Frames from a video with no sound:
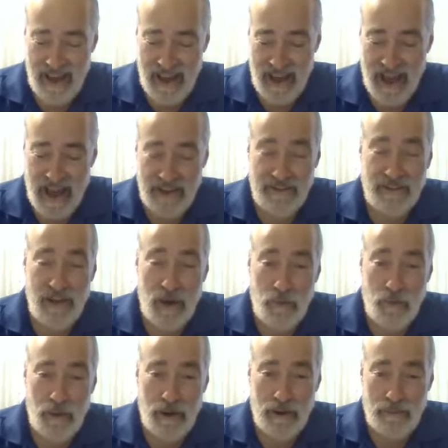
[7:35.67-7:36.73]
out of
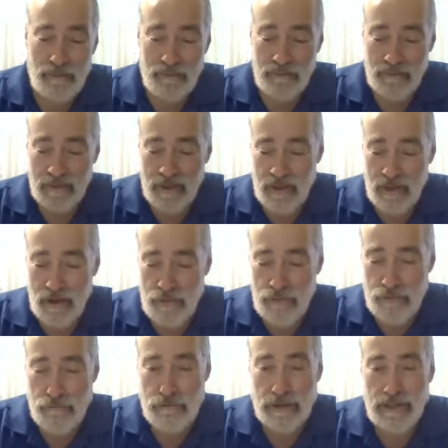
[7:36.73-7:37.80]
nowhere, uh,
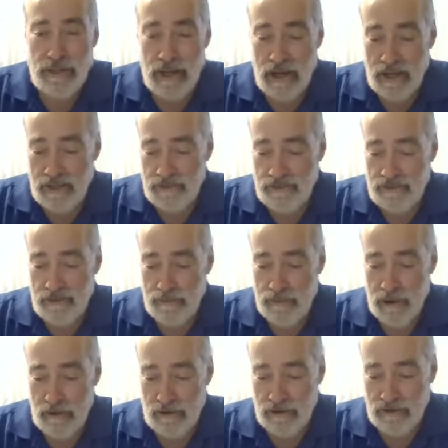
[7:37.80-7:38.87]
three nuns and
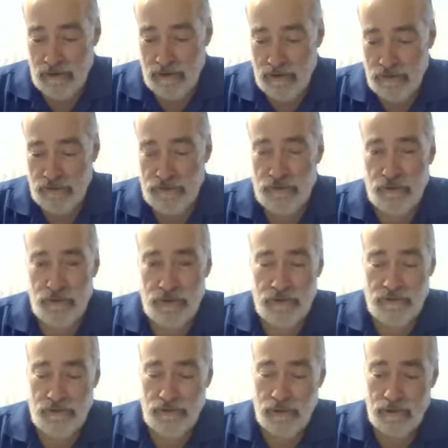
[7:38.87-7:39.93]
apparently some other students
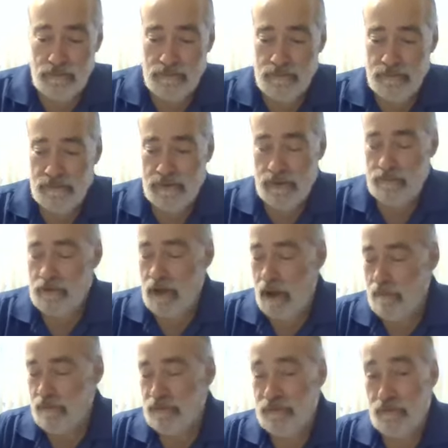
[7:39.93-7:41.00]
from St.
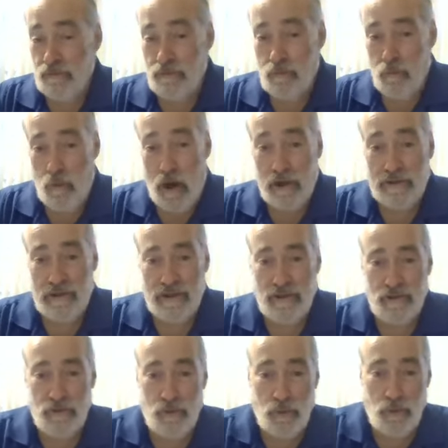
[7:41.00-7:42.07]
Thomas walked in the
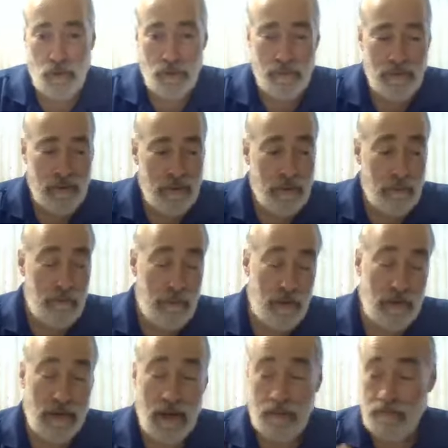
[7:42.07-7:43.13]
door,
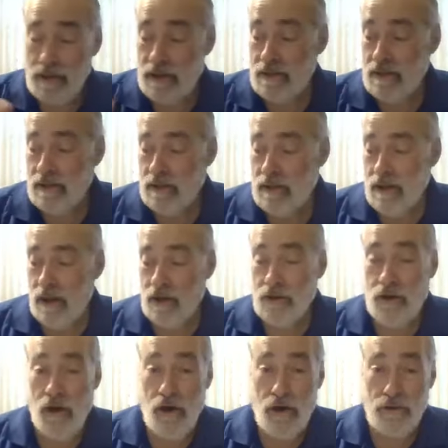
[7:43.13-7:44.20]
apparently had made a
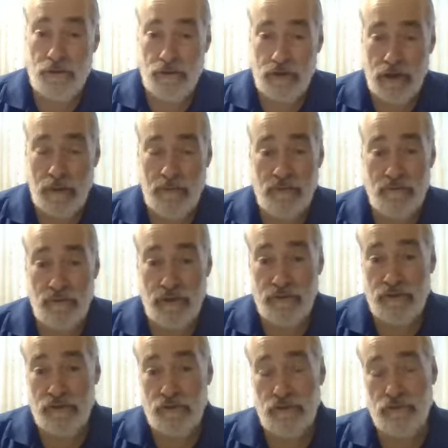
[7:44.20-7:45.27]
call to come and
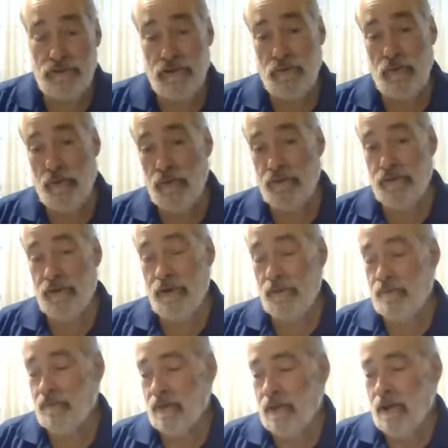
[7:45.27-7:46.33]
visit to see what was there.
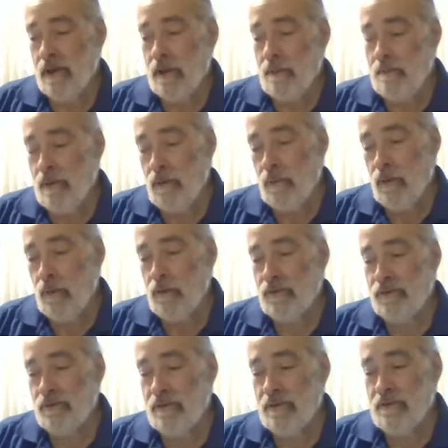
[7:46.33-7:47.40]
But what
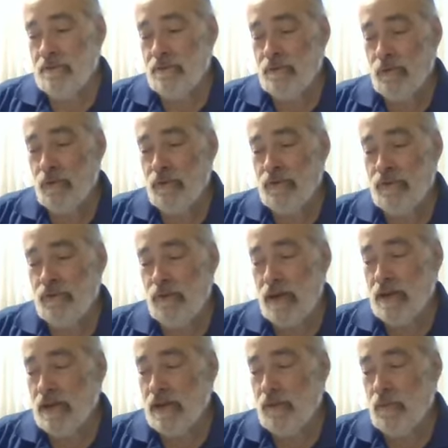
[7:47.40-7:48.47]
was what was
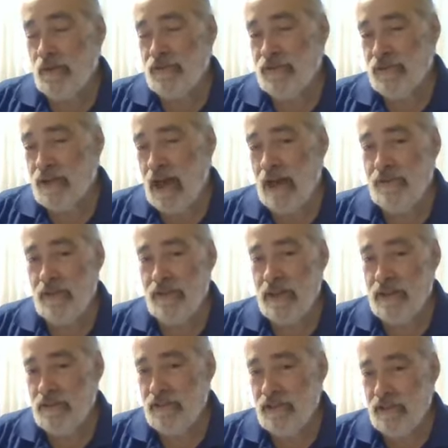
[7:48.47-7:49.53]
funny it was not that
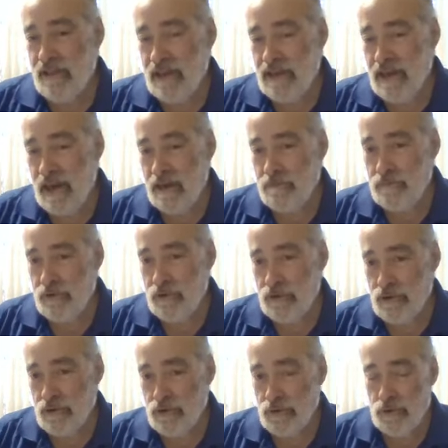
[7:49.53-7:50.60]
they they came to
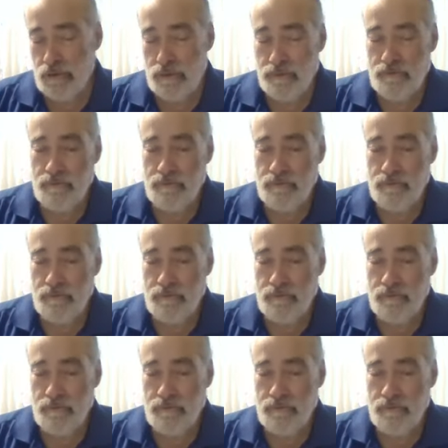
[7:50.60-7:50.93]
the shul,